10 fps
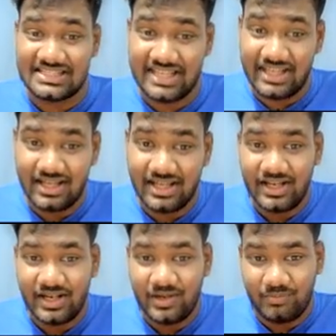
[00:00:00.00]
asking
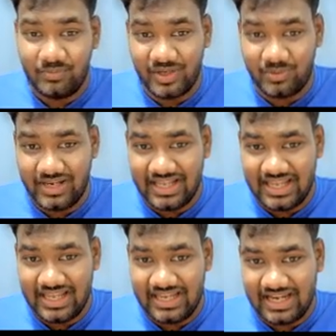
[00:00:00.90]
between
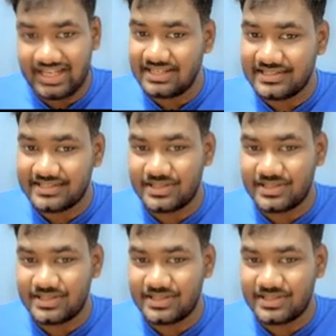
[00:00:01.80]
8 and 10.